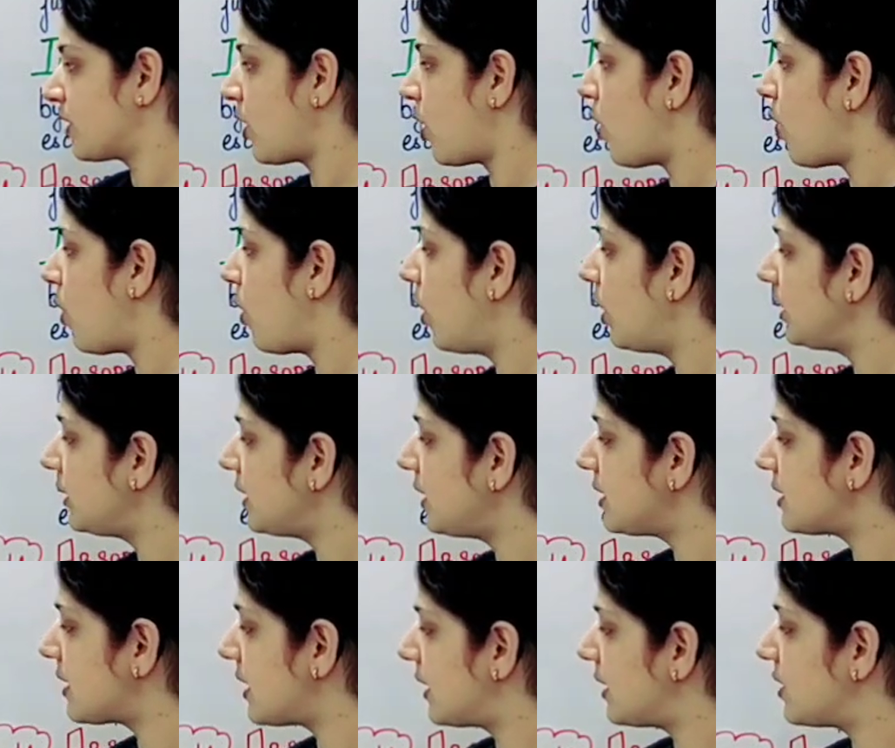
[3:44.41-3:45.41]
Now all
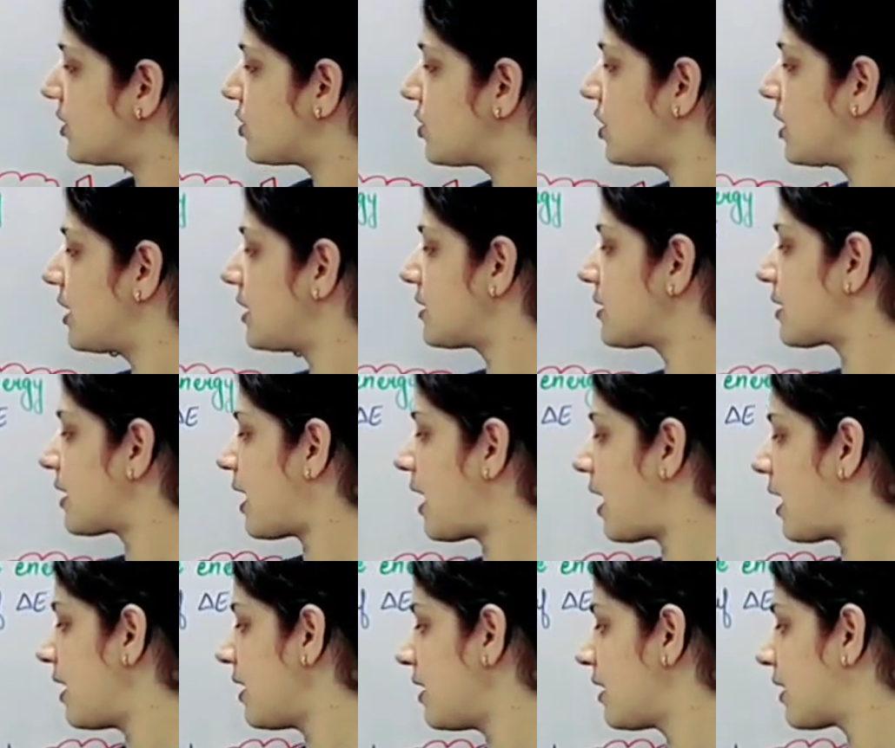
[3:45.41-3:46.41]
these energies
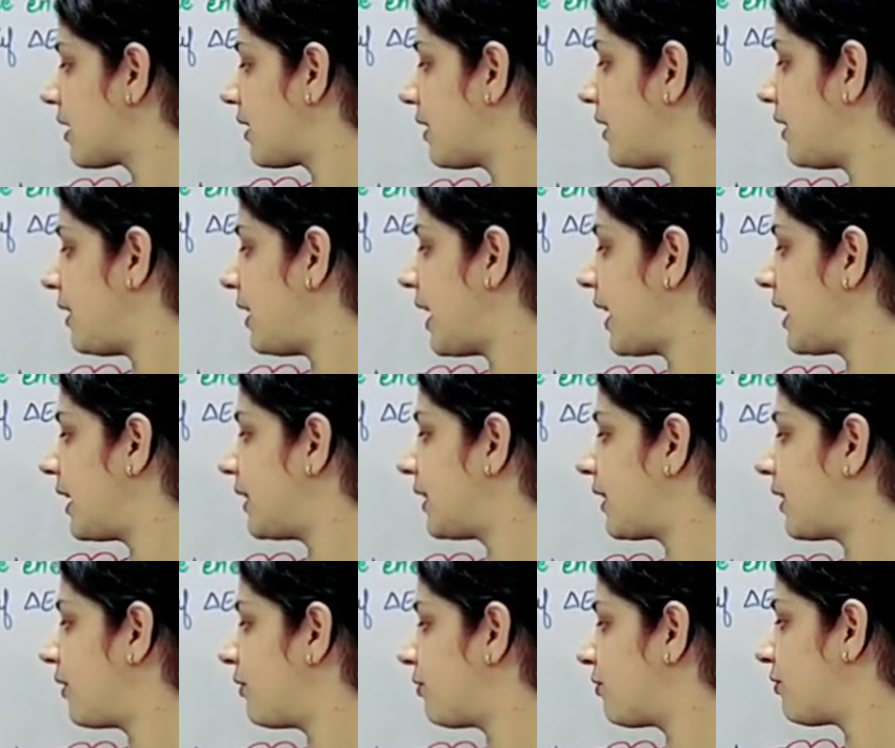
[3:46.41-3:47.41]
are
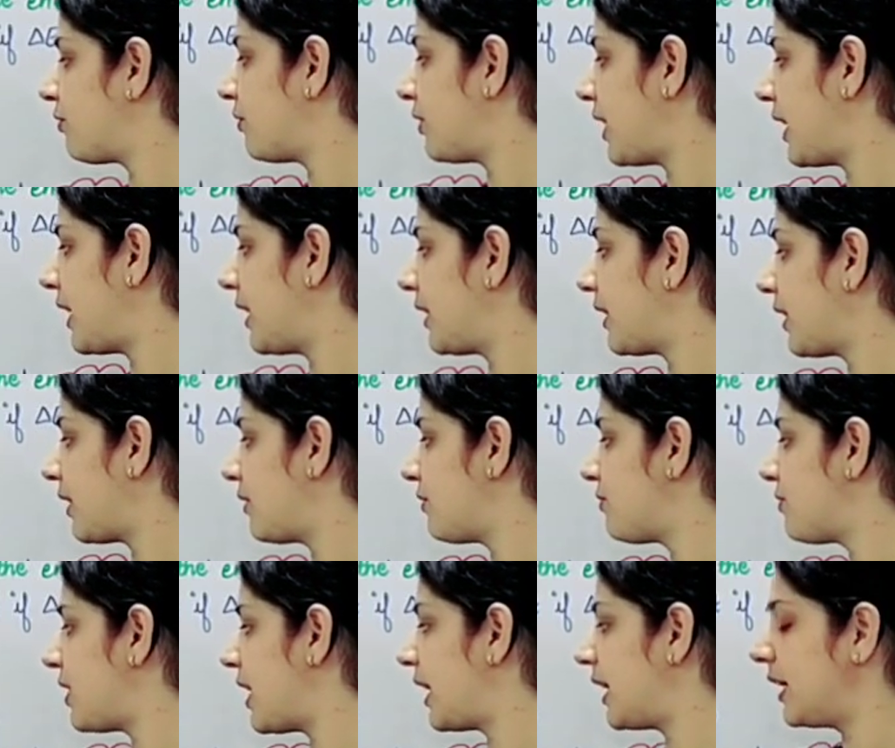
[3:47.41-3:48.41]
negative,
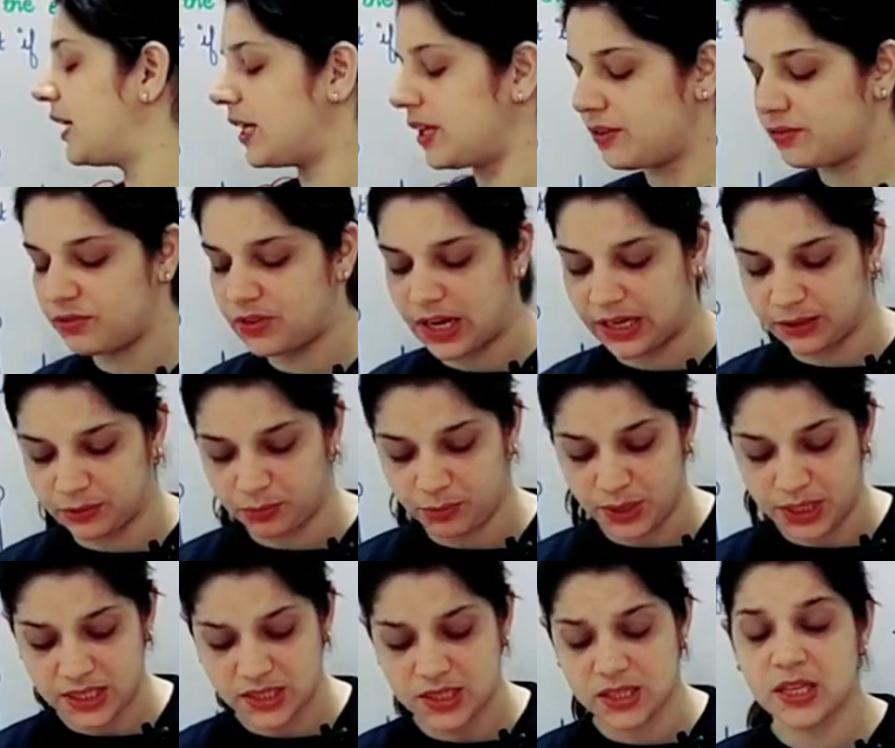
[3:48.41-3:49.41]
negative, negative. That
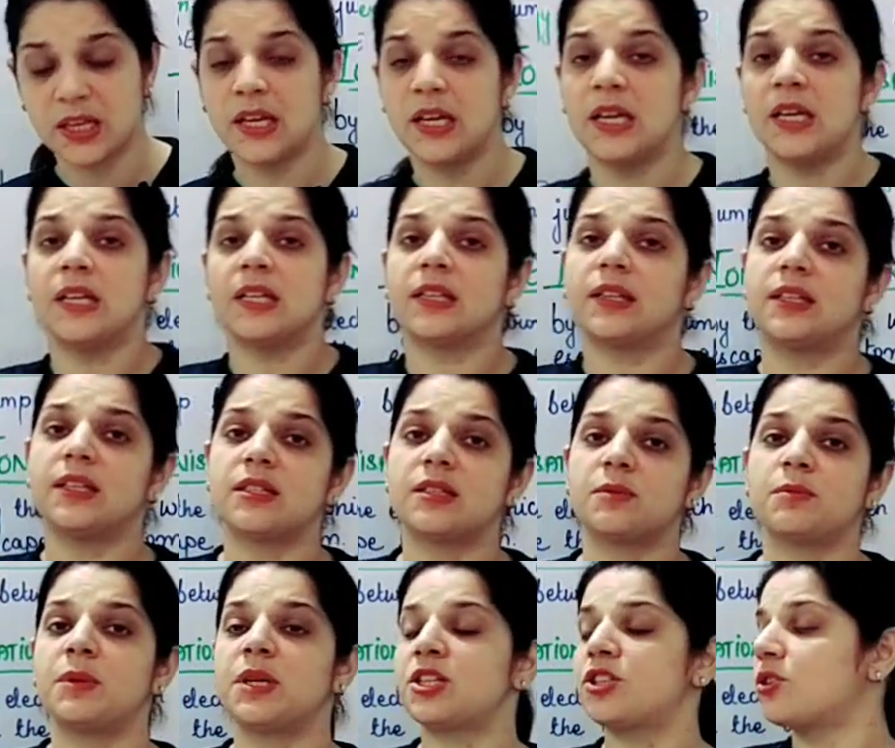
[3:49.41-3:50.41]
means
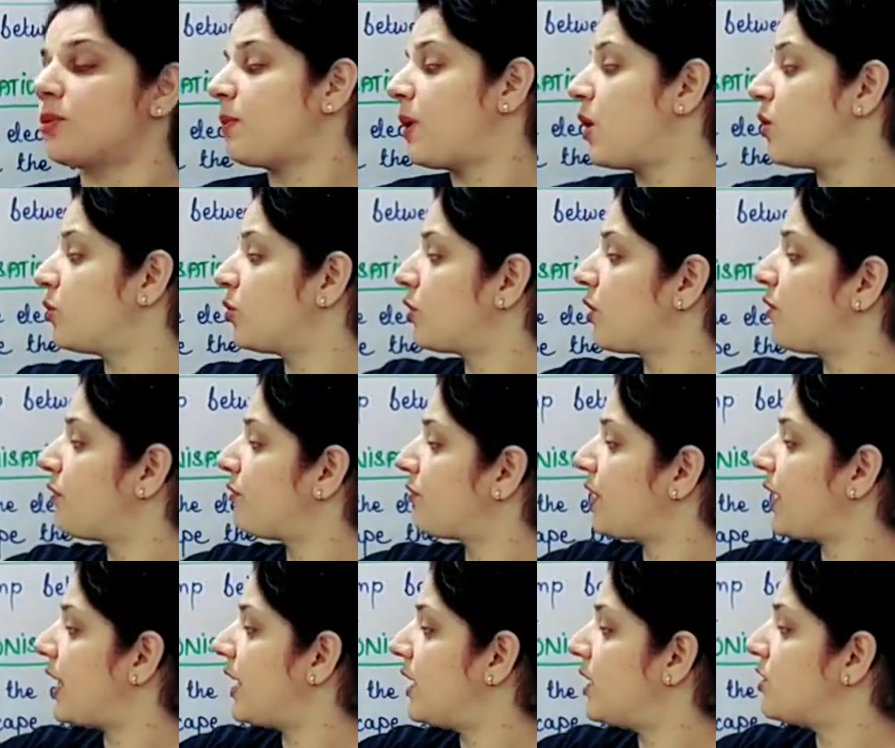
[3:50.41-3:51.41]
this much amount of
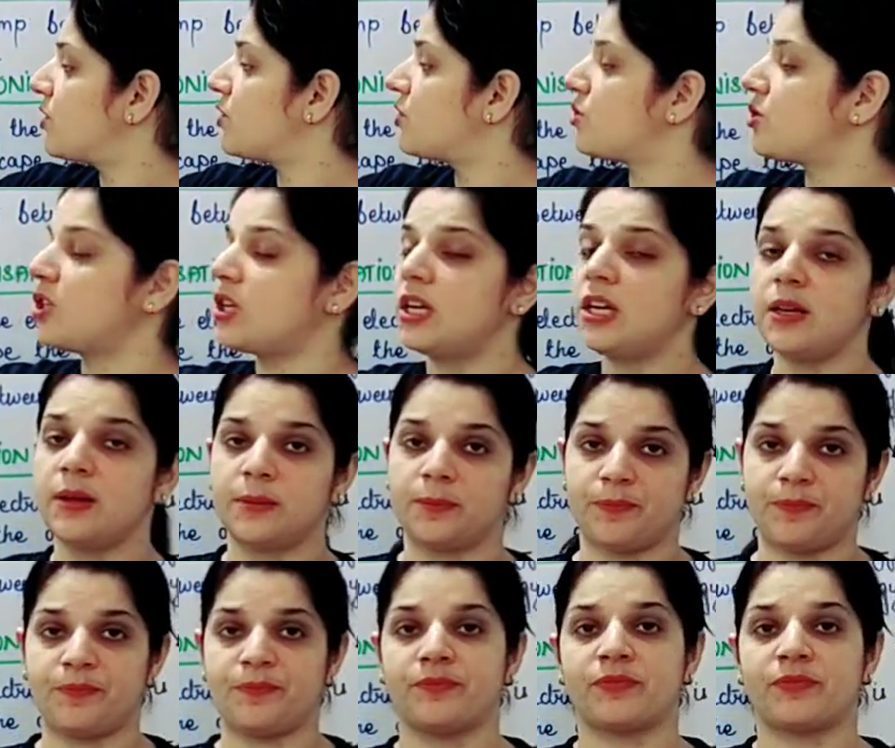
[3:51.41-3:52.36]
energy